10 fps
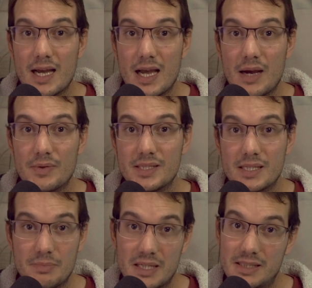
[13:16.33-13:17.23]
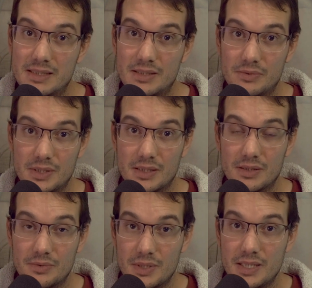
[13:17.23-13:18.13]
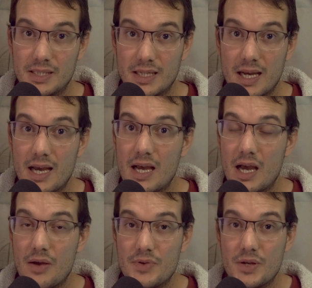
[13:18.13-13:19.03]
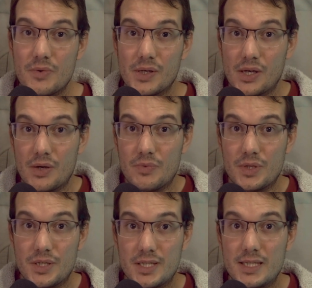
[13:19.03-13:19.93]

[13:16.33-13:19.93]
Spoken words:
I was expecting doing a video where I would